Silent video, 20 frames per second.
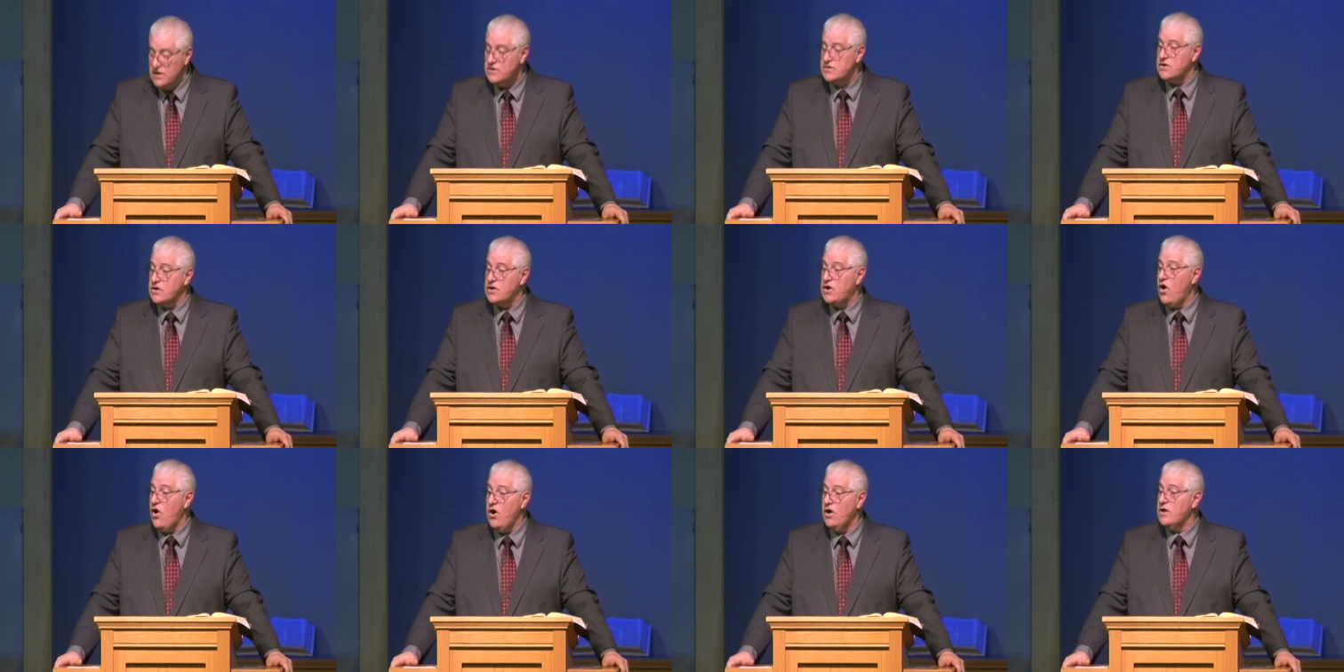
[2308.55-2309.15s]
to
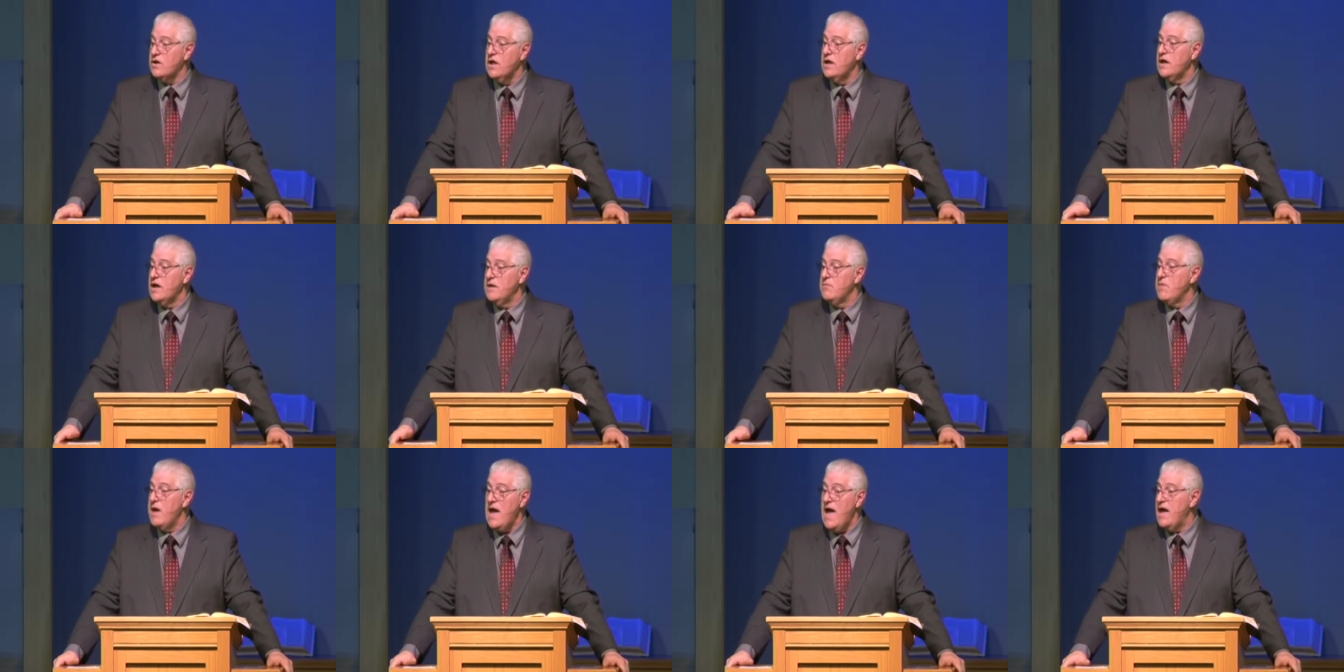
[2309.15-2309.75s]
call
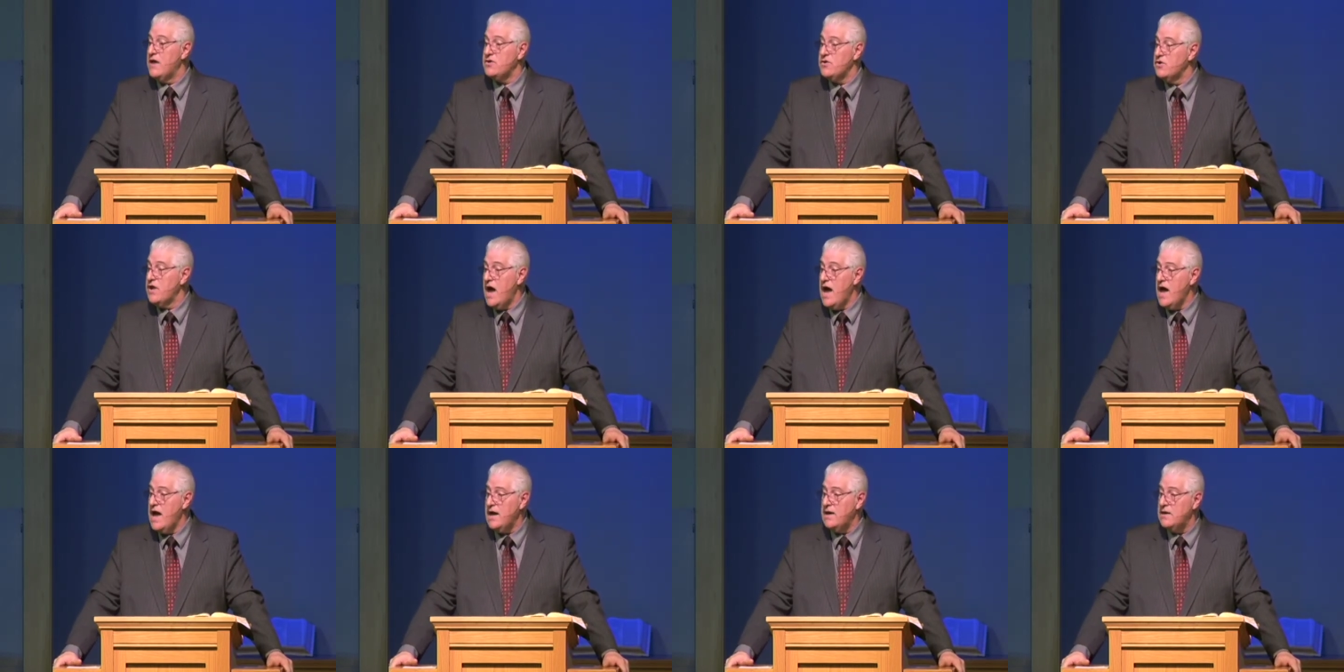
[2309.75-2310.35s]
him
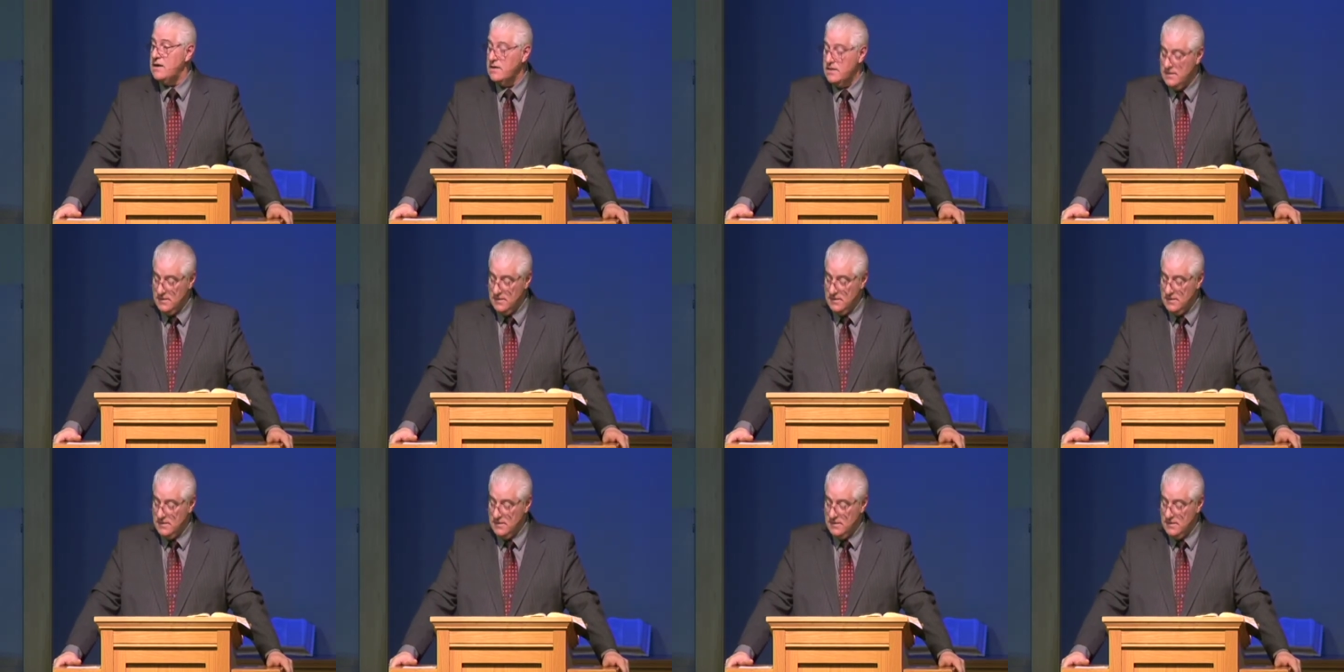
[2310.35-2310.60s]
Adonai.